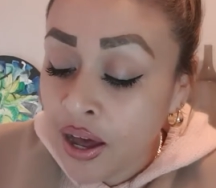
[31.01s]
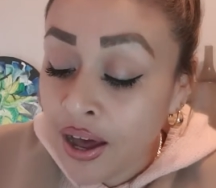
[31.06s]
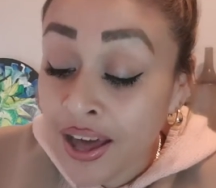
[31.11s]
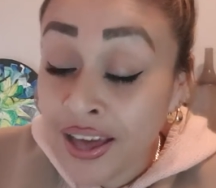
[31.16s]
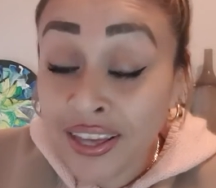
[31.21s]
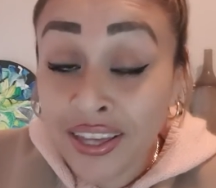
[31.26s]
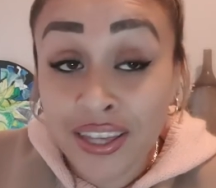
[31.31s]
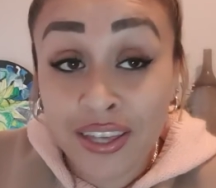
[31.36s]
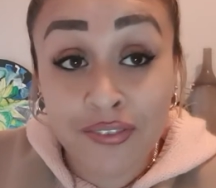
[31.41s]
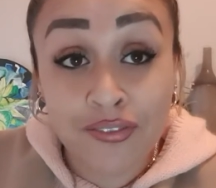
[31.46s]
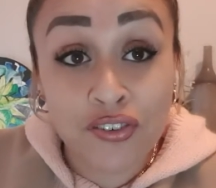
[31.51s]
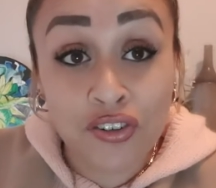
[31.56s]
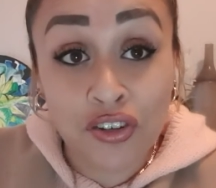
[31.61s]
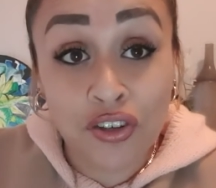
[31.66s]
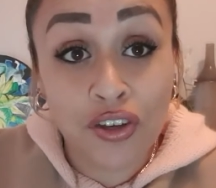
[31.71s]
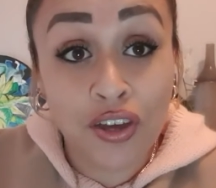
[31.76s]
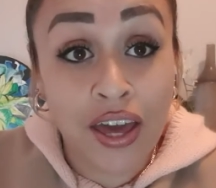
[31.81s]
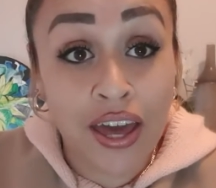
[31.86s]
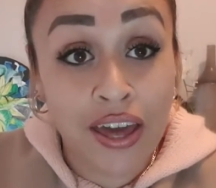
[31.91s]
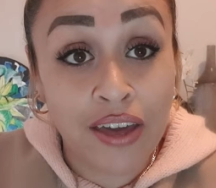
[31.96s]
I gift
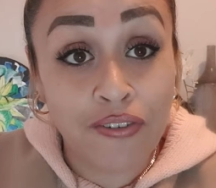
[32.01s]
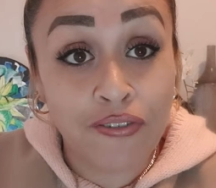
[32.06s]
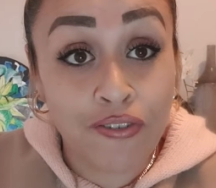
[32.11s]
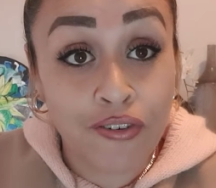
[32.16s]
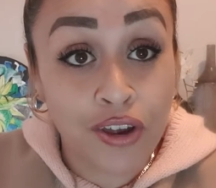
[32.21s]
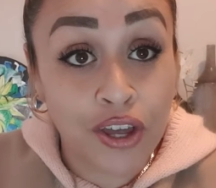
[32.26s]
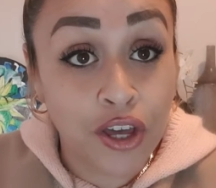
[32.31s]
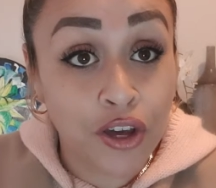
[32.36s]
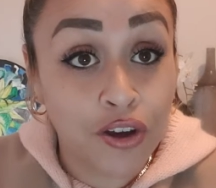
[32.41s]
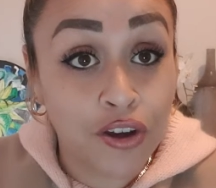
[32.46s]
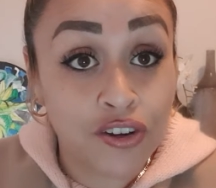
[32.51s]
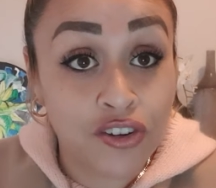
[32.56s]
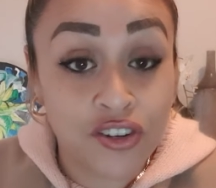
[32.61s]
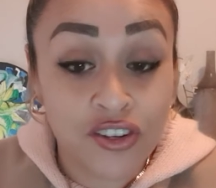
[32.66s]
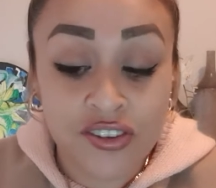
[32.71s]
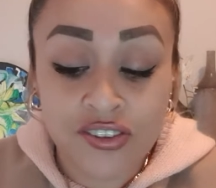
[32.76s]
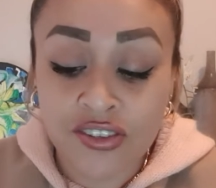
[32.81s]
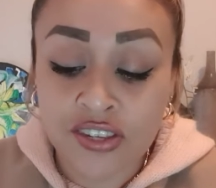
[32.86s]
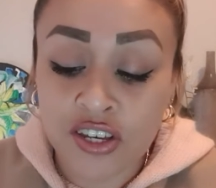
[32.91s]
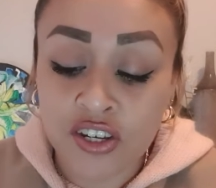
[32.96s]
you a free
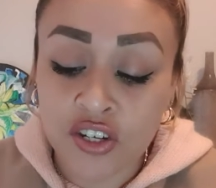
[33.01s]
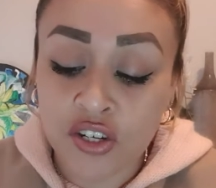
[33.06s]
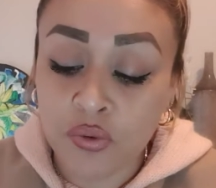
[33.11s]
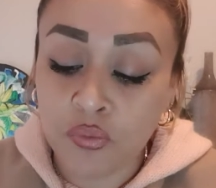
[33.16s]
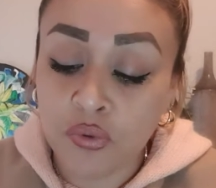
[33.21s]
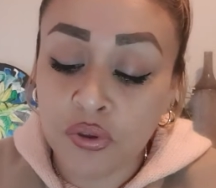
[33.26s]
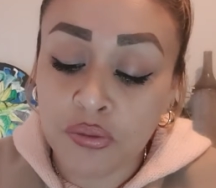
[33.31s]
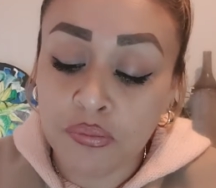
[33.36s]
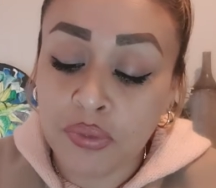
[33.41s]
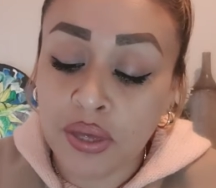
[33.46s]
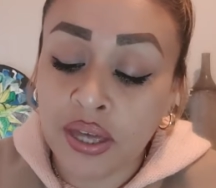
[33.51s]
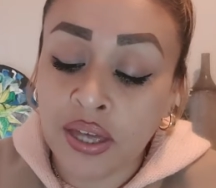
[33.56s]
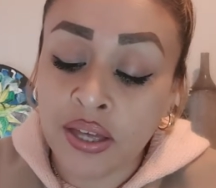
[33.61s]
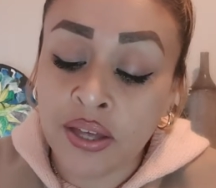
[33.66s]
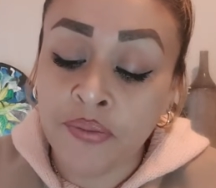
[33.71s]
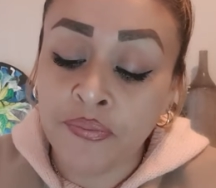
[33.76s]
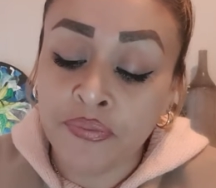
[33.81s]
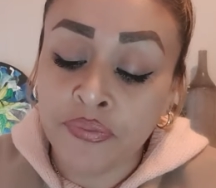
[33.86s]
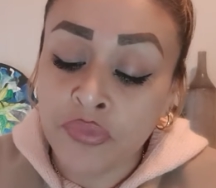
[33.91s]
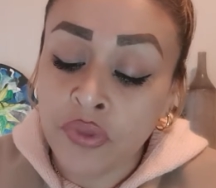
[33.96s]
coaching session with
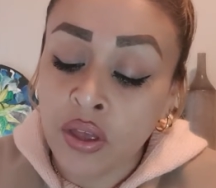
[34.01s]
me.